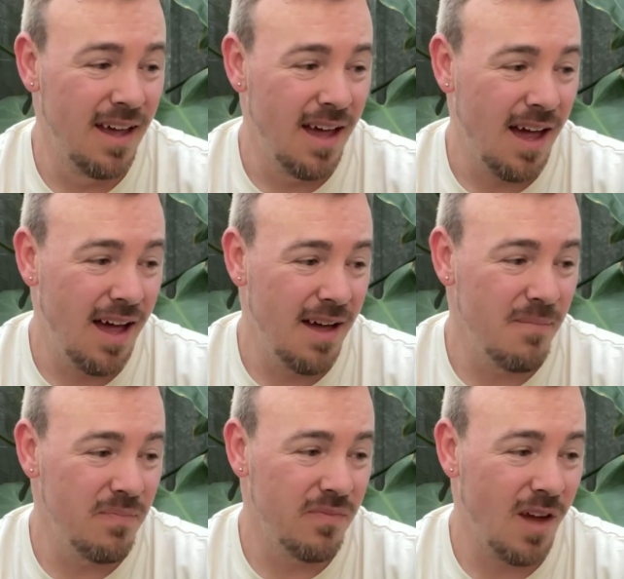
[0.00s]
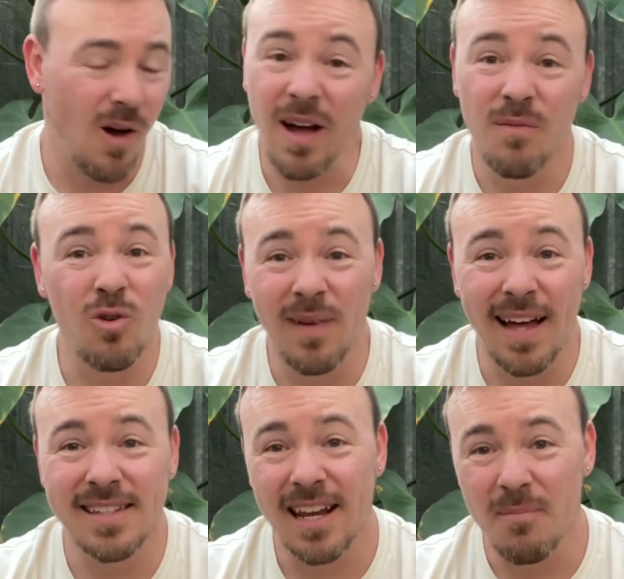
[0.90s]
I'll have more
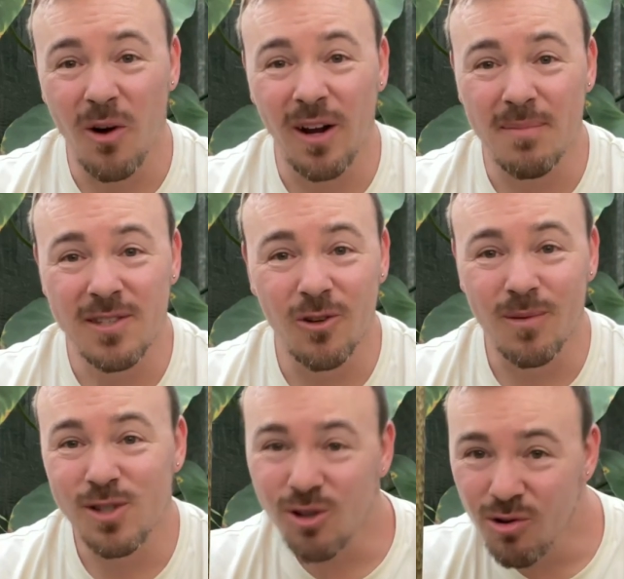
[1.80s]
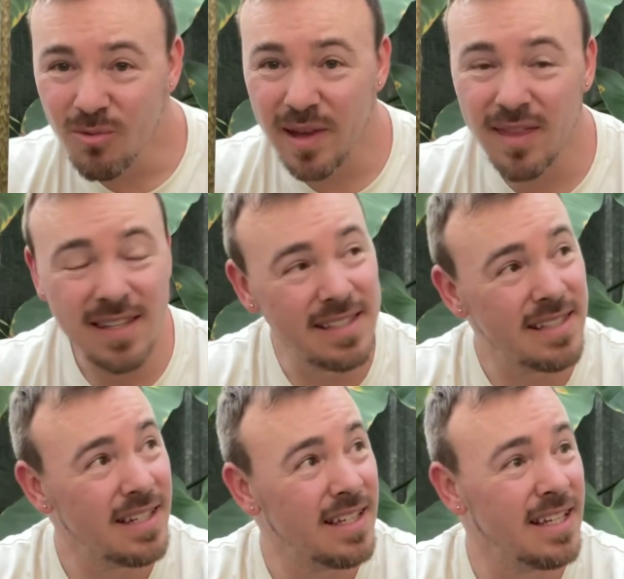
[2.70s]
plants getting potted up soon, I'm sure, with this
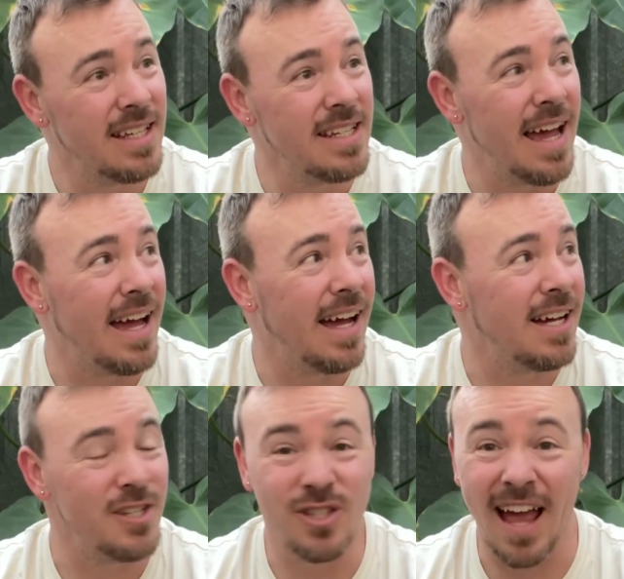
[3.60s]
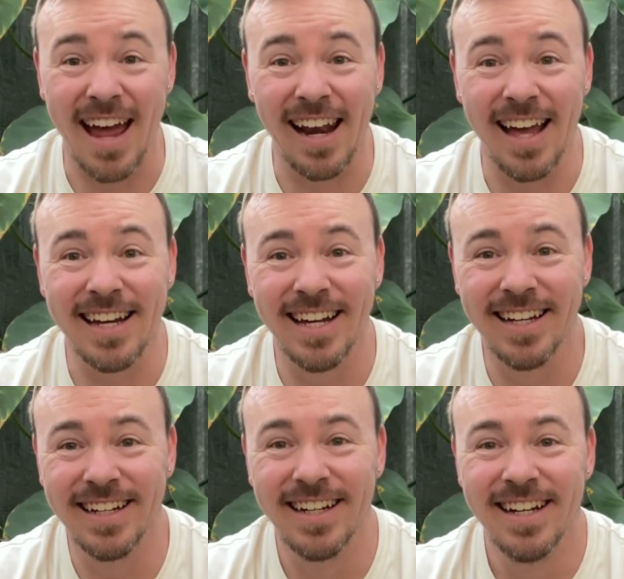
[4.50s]
Adelaide
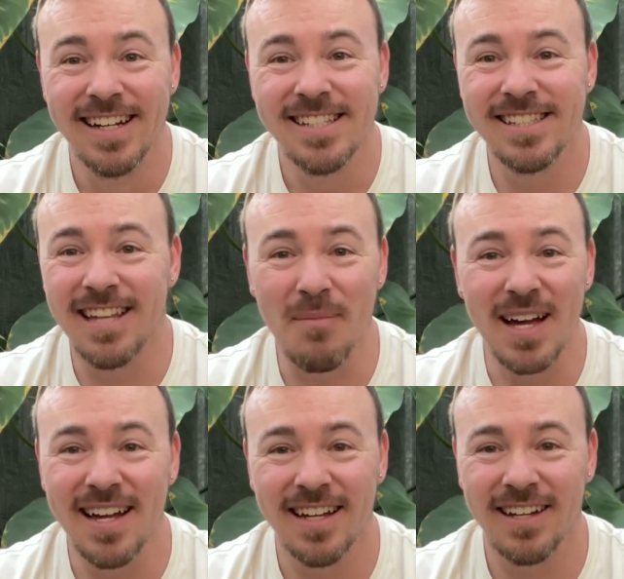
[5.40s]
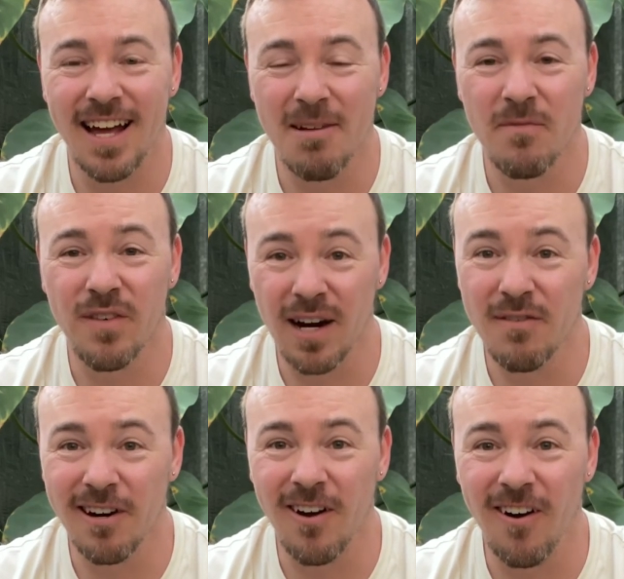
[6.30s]
summer. Very,
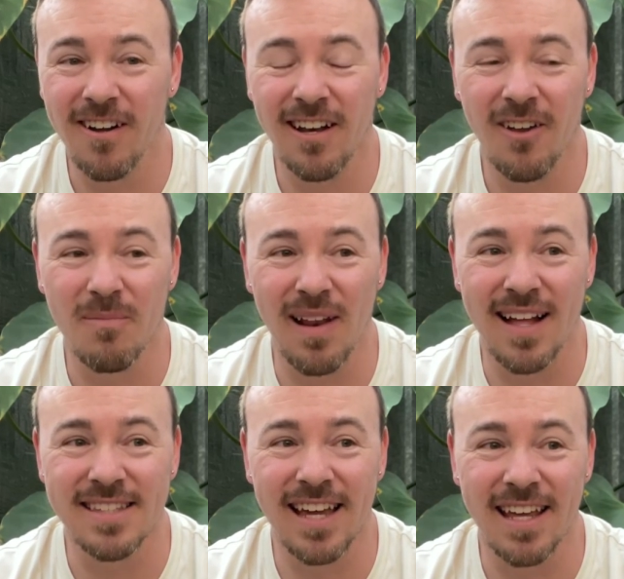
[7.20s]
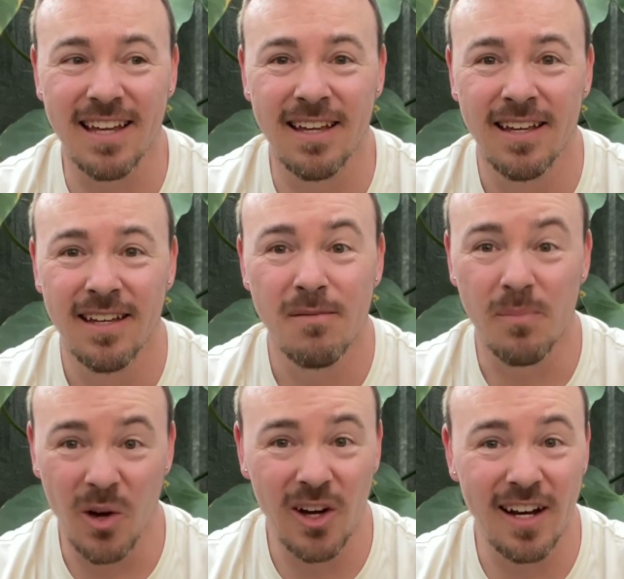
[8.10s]
very hot. A lot of plants getting
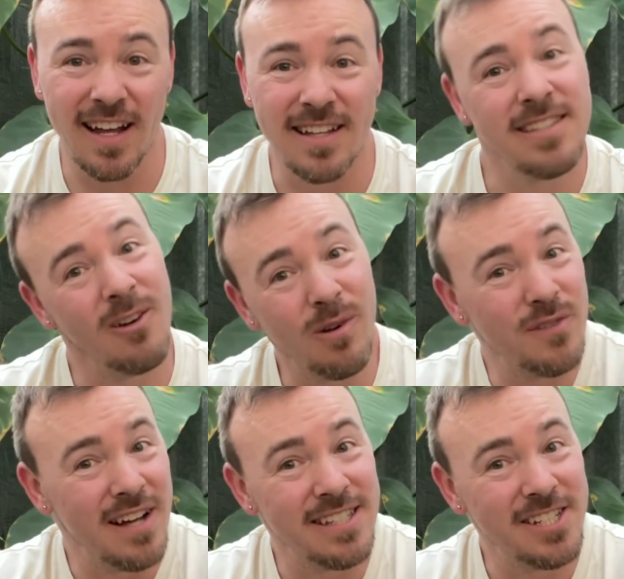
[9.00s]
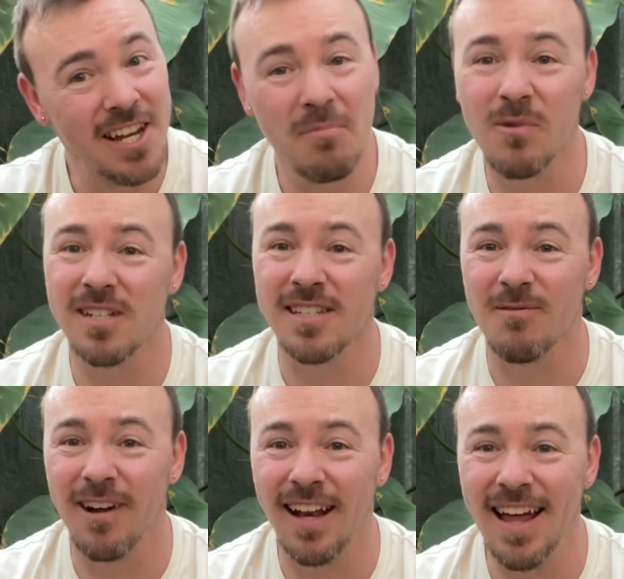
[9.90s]
burnt and sold off nice and cheap, which is what
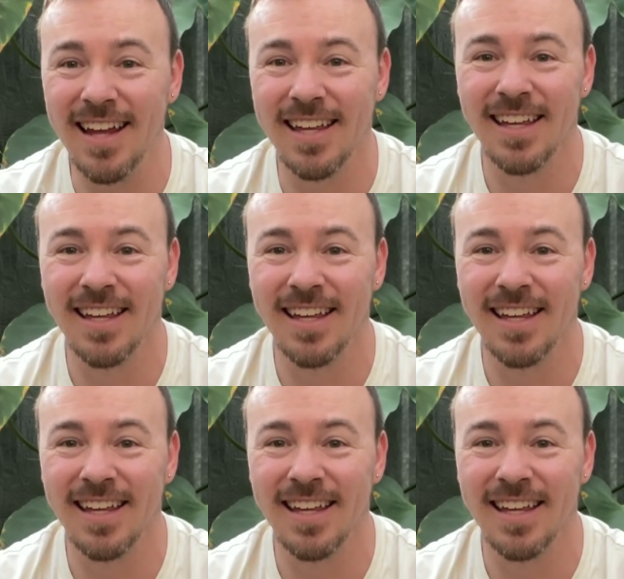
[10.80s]
I like.